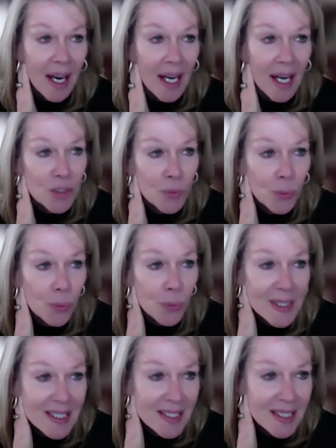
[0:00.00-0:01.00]
You,
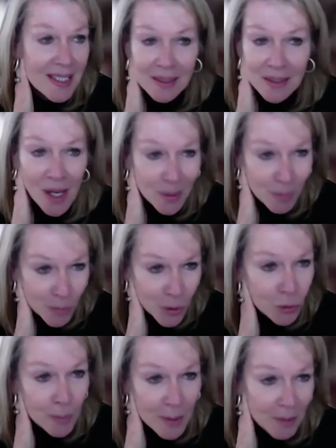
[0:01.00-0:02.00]
we see a lot of
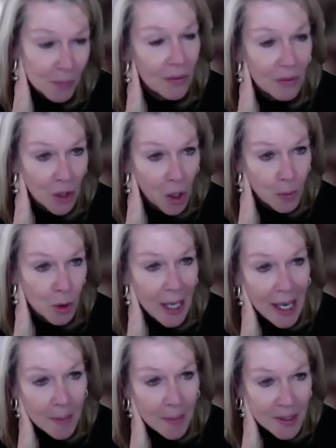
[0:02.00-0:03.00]
movement with global
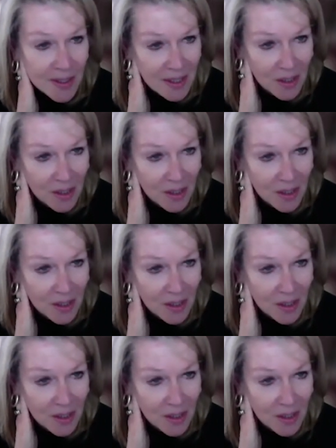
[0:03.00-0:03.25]
campuses